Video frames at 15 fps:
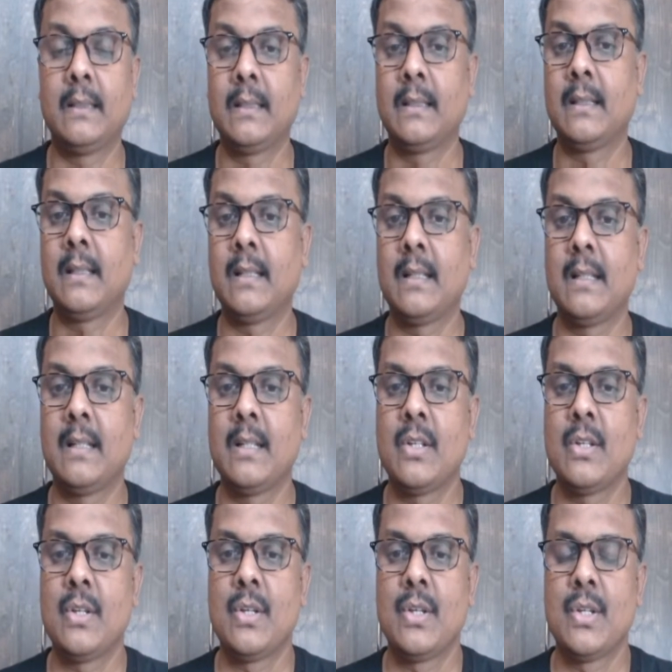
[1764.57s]

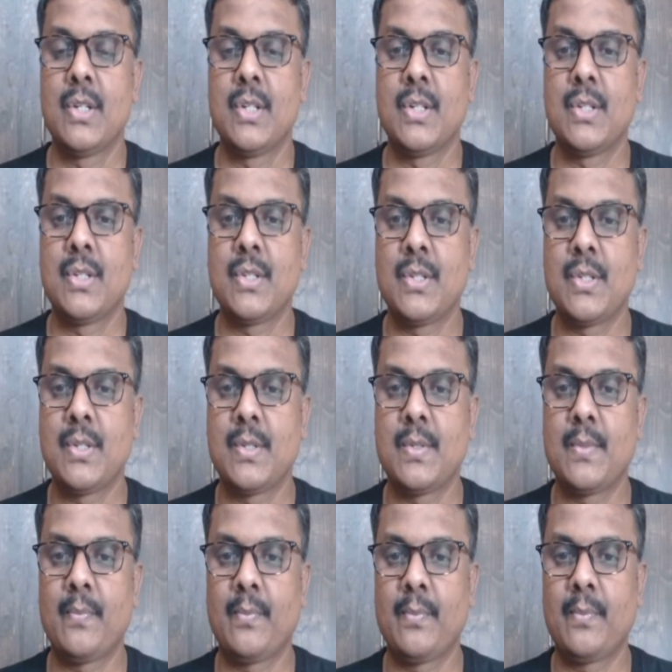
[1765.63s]

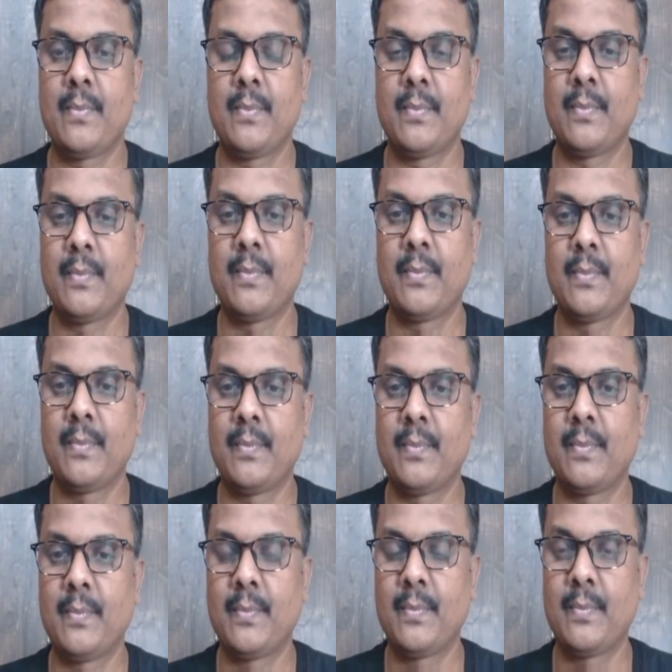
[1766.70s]

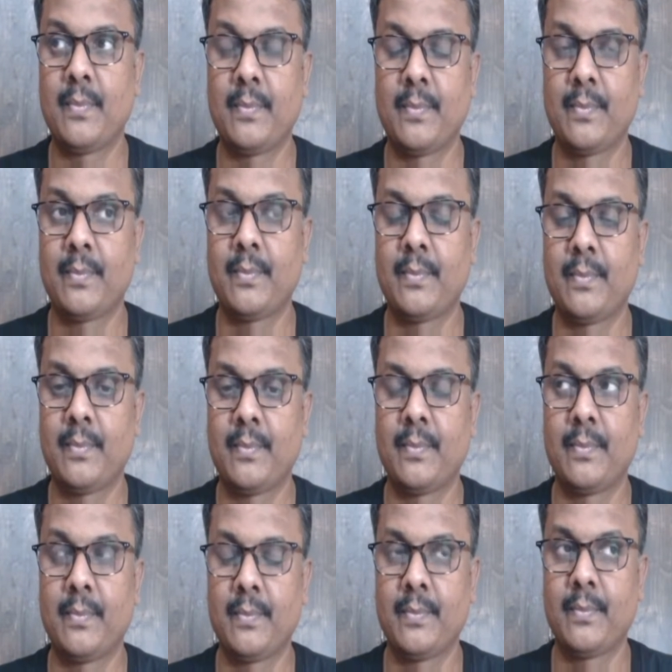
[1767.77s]

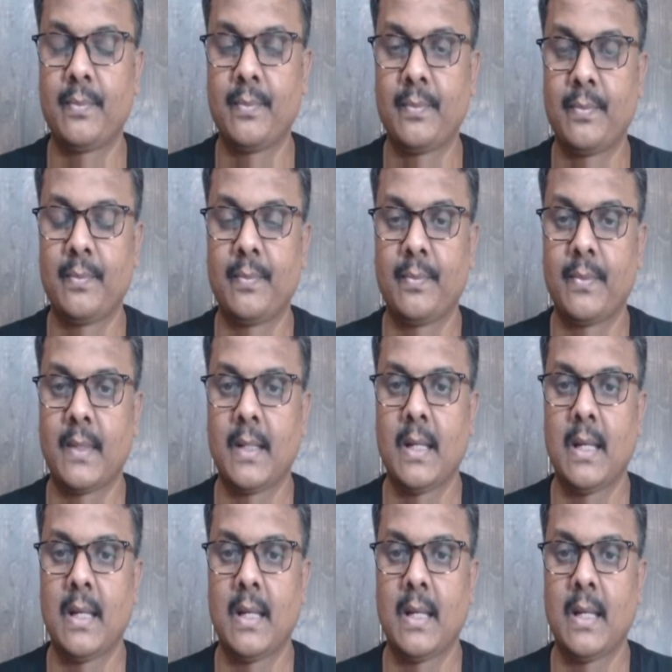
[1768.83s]
(no one is talking)